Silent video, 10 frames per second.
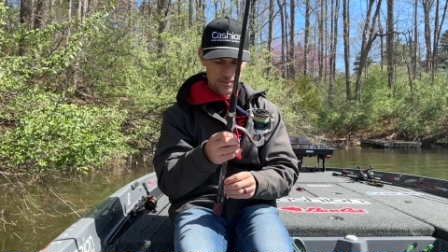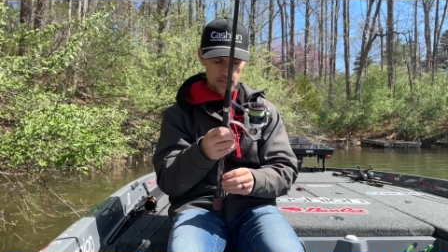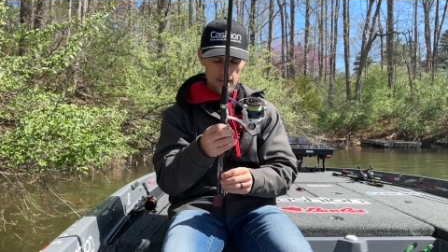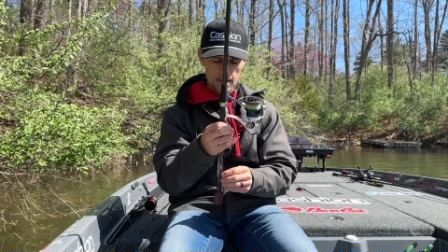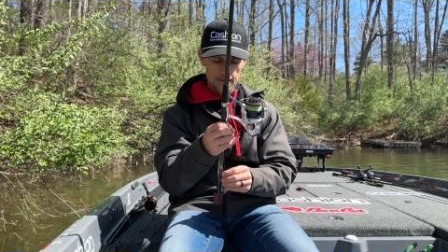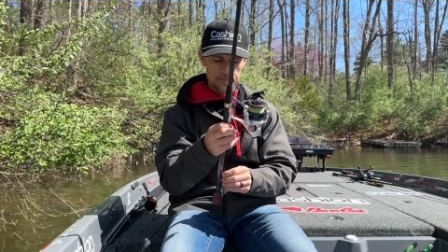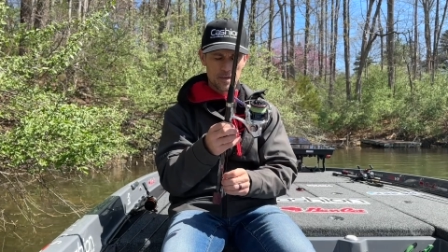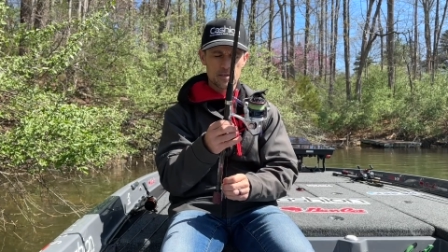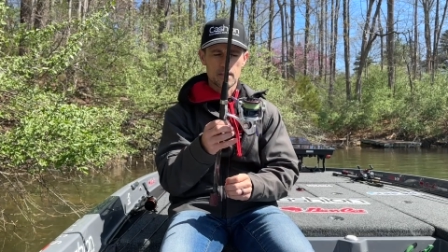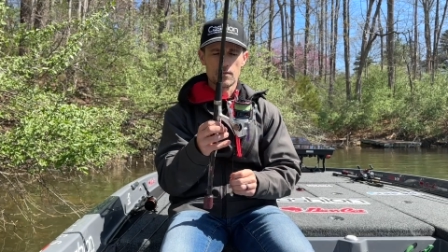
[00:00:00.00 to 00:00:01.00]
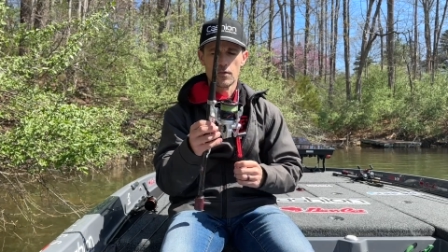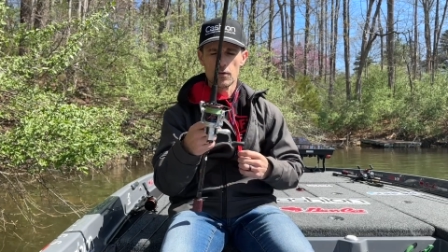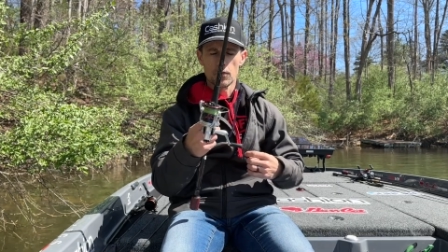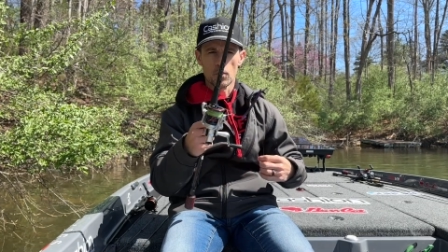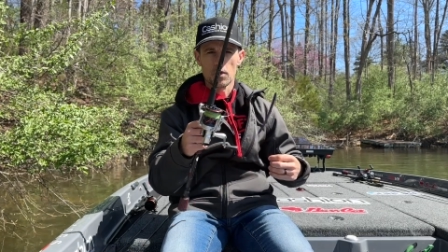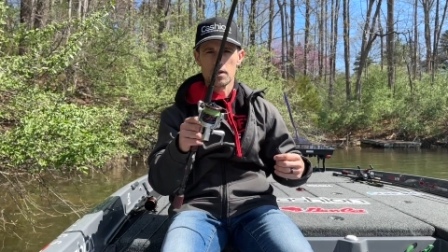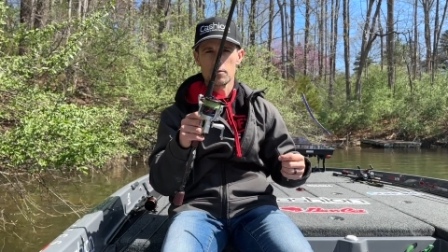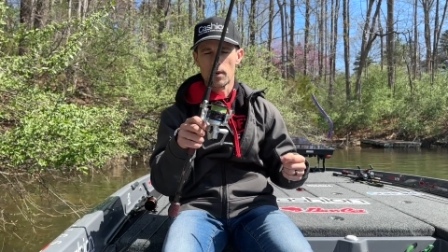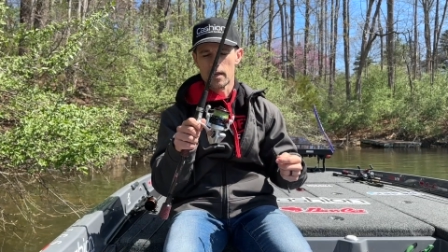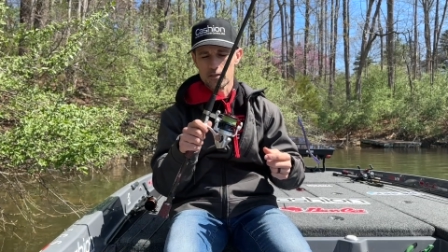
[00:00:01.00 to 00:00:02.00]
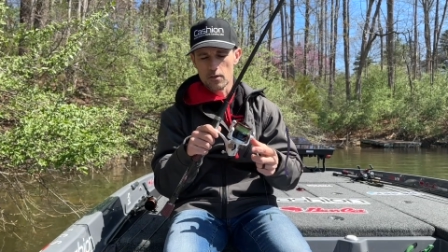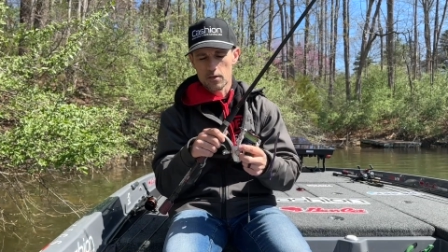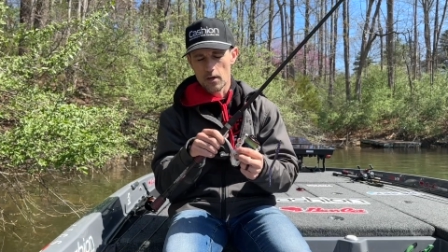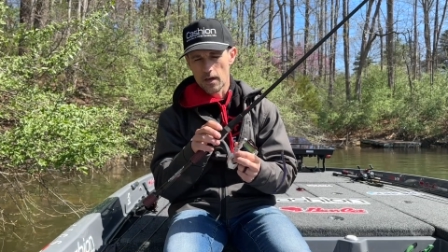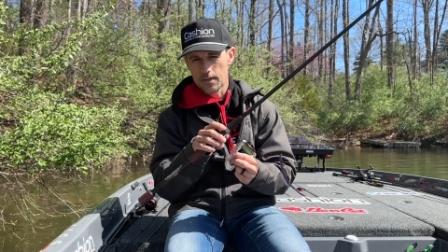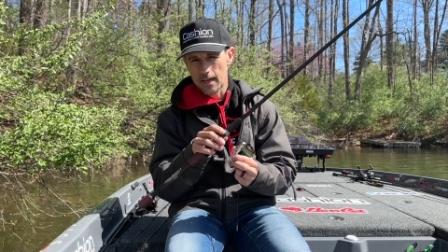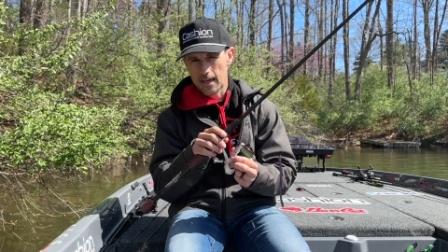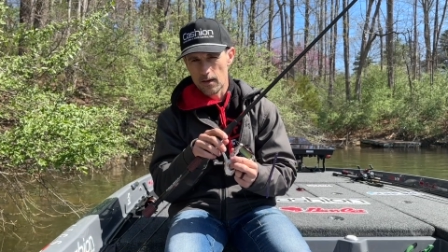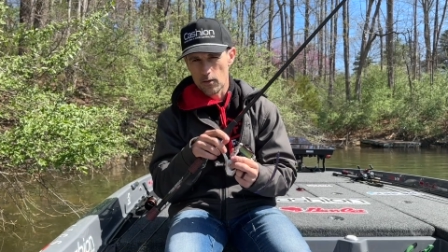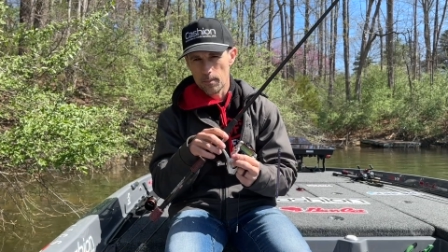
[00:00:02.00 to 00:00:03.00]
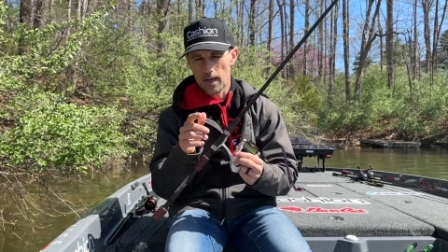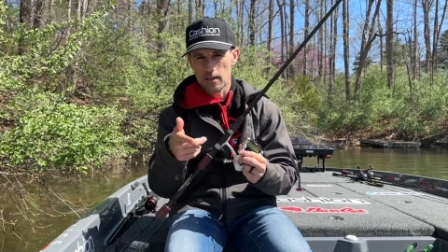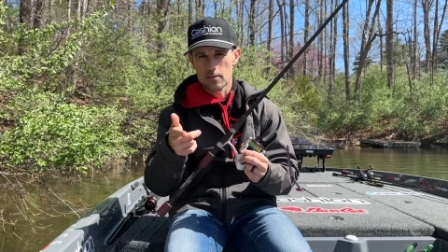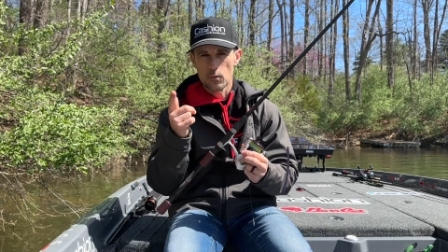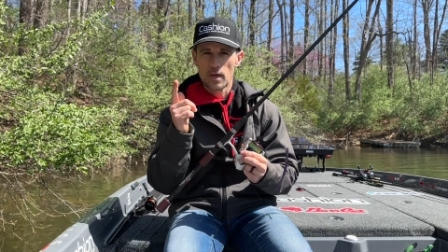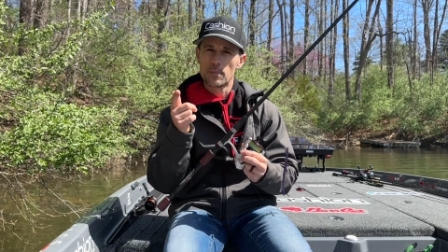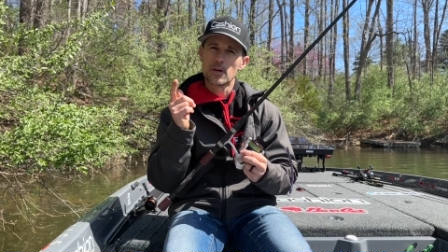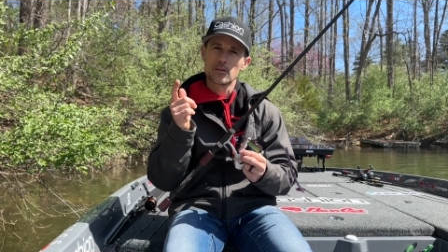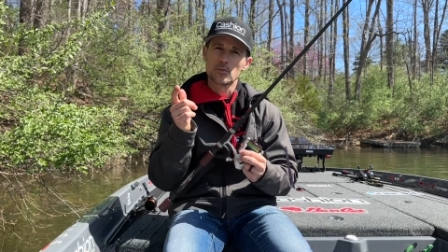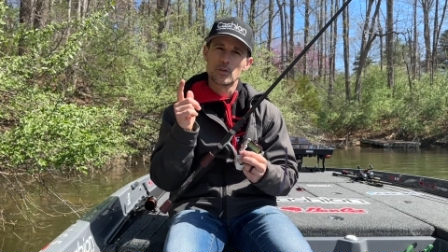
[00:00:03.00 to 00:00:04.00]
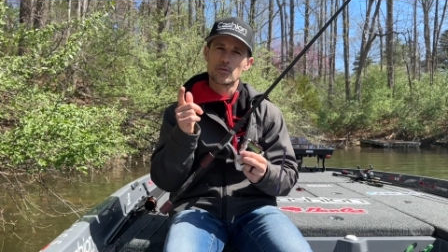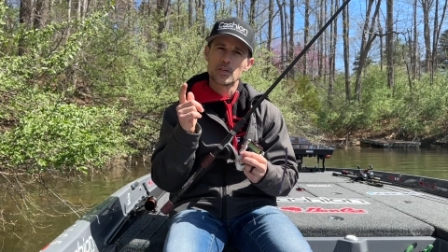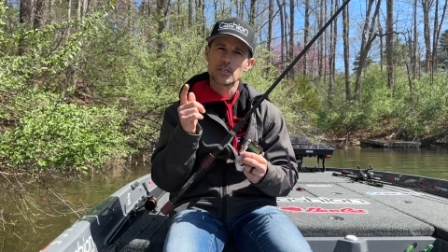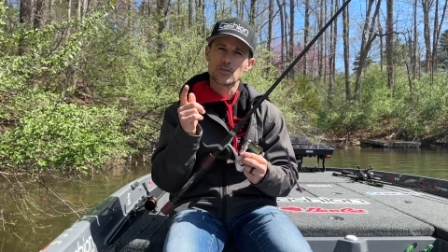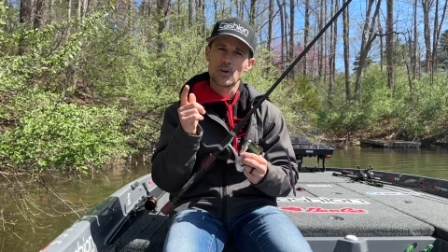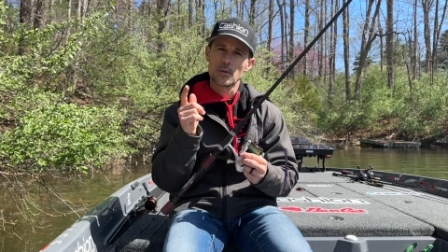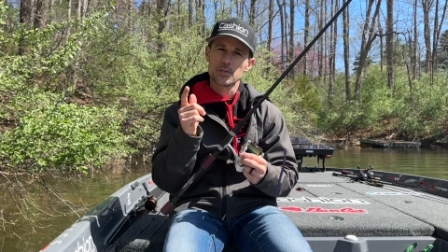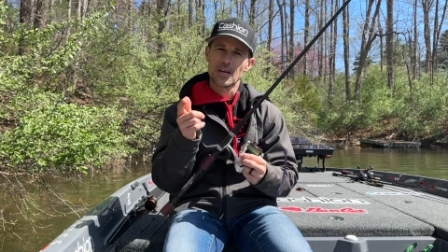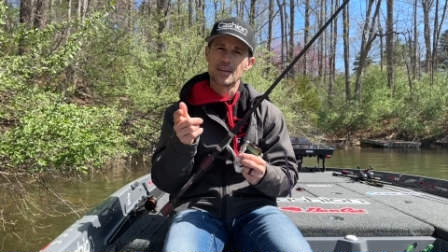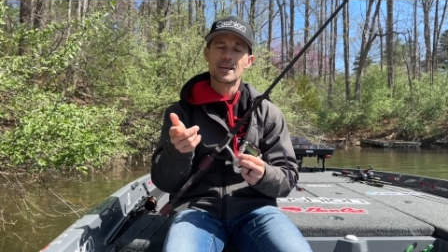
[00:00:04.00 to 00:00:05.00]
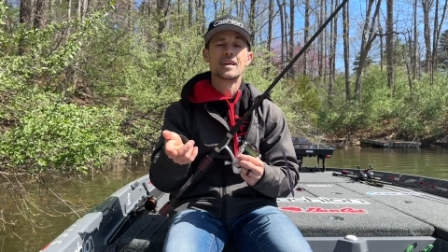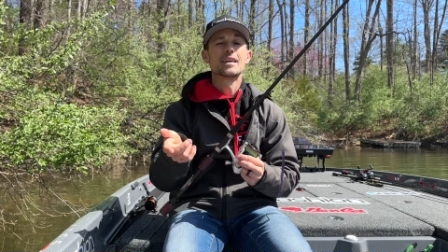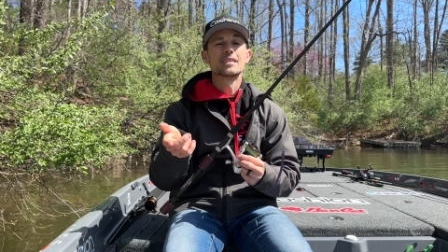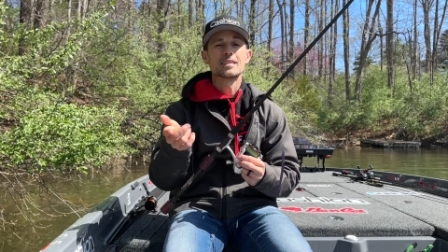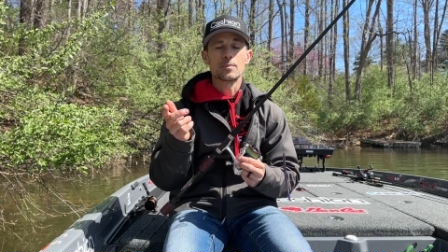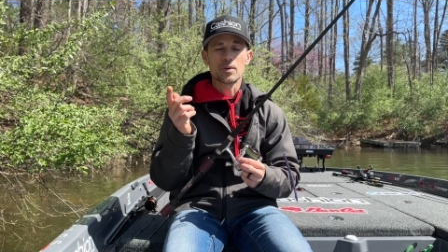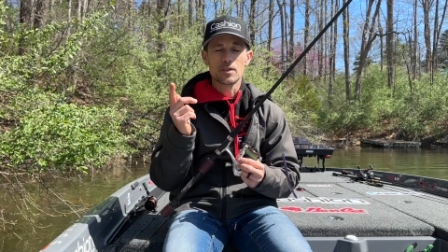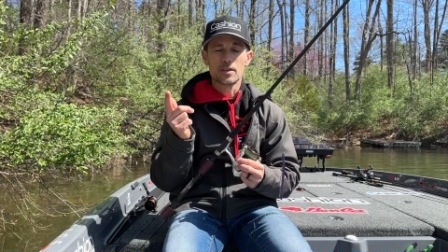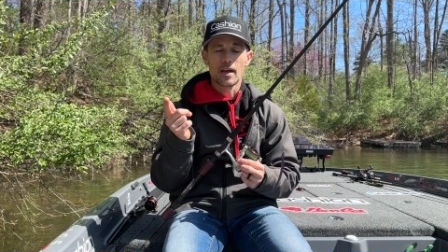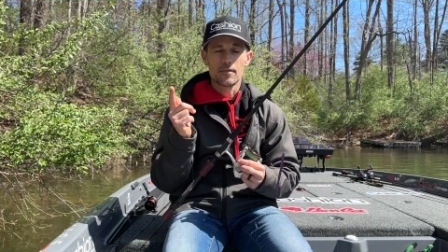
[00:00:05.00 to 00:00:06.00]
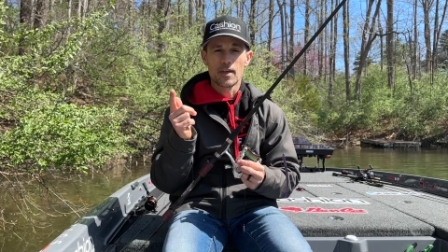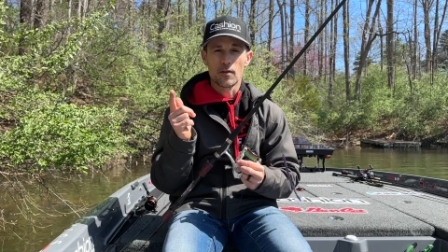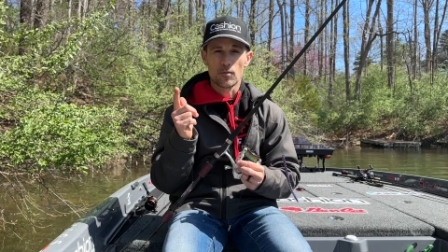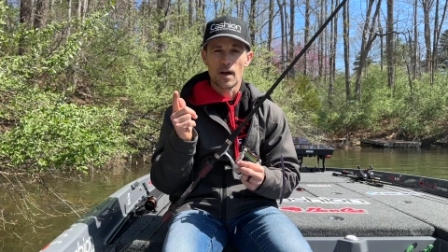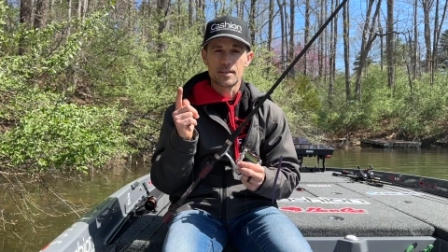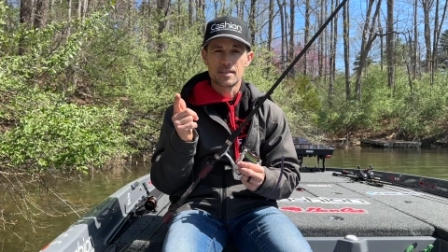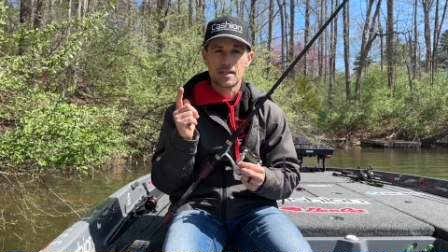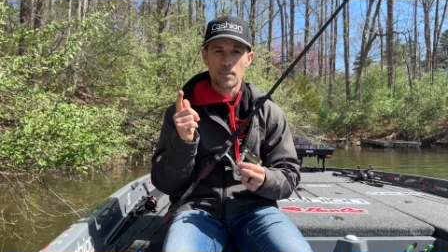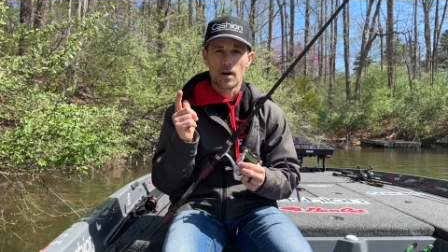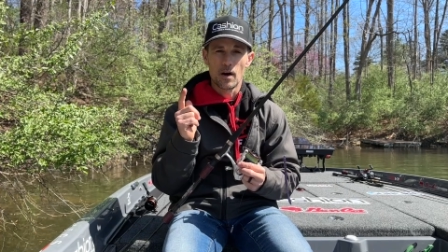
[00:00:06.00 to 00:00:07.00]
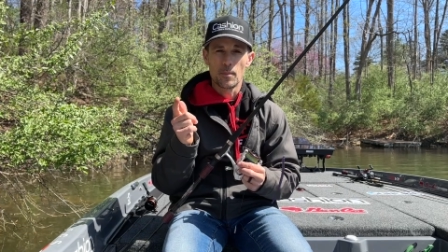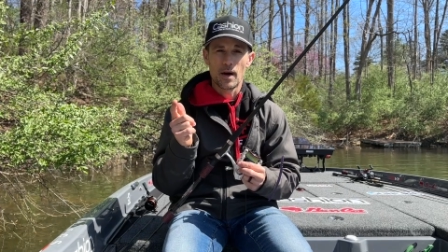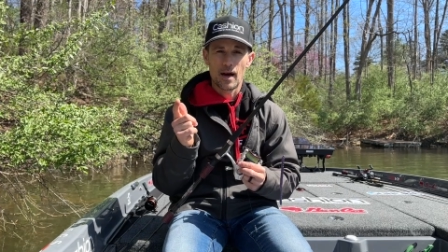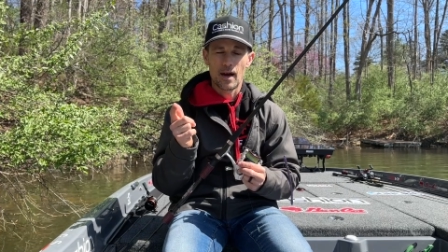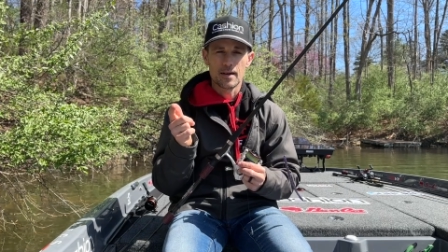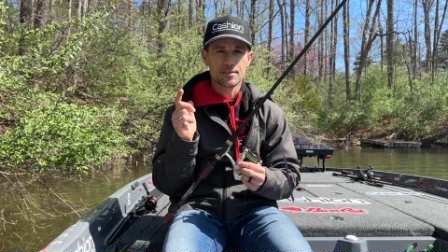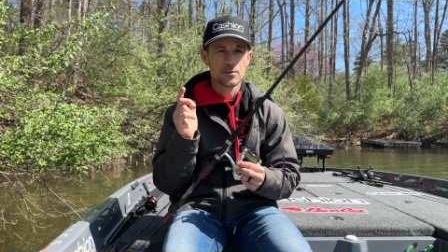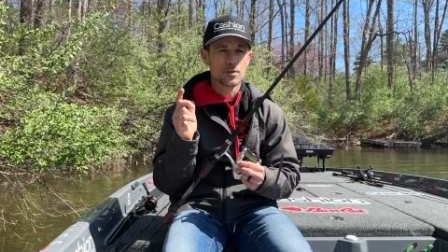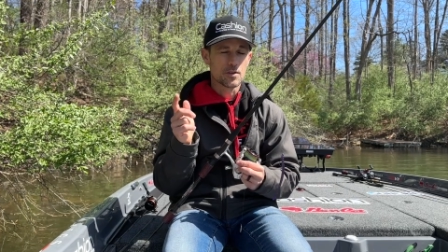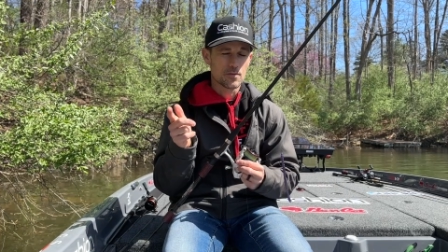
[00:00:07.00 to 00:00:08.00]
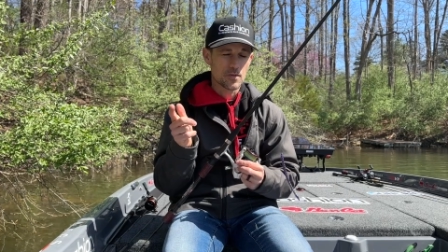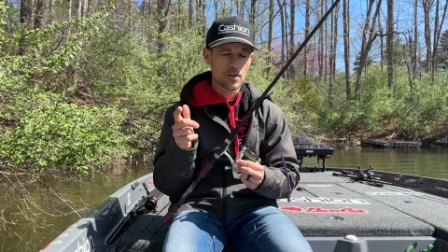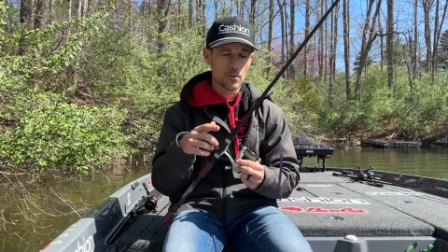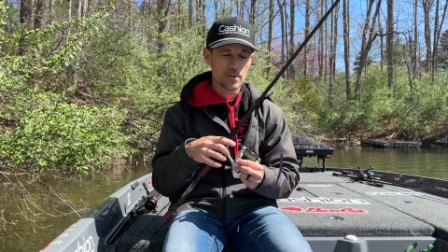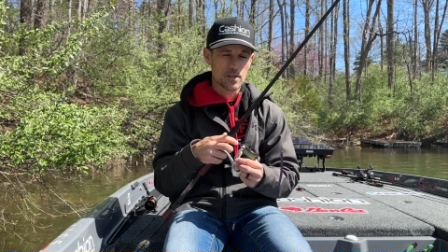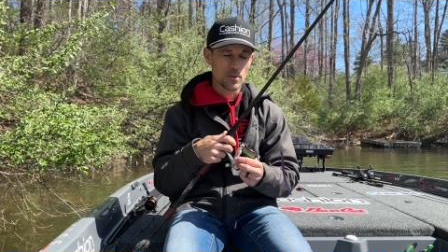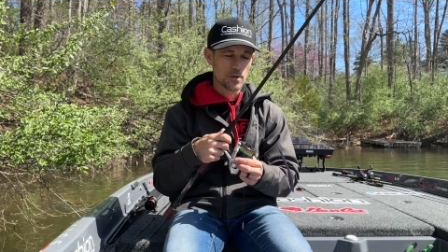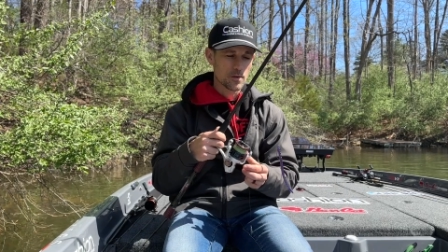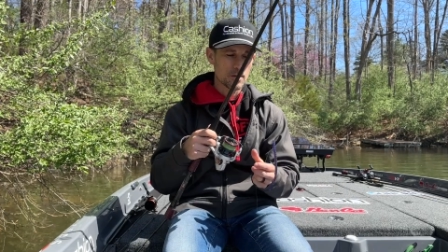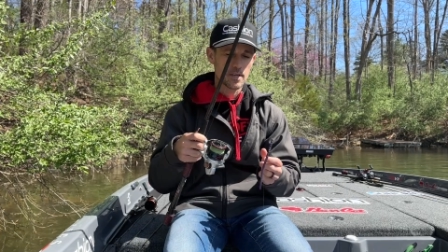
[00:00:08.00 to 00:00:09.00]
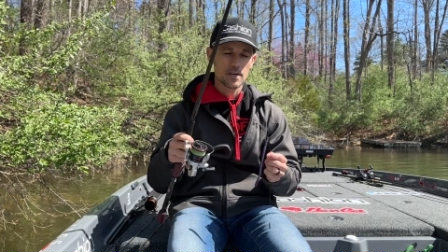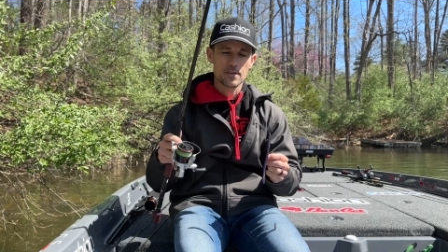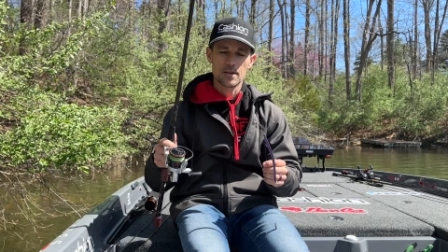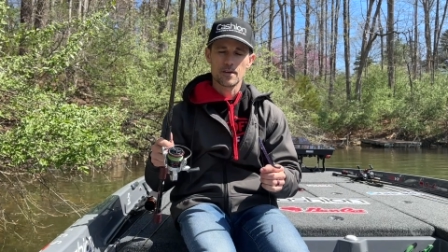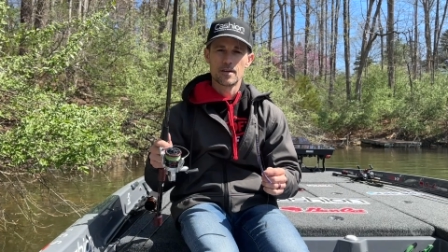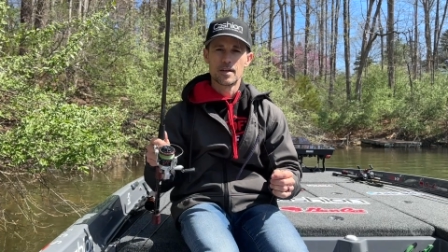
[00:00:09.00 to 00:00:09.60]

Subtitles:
shotting. 7 foot 4 inch, but it's also got that counterbalance weight, because when you fish the drop shot, typically you have that rod tip up high so you can feel what's going on down there.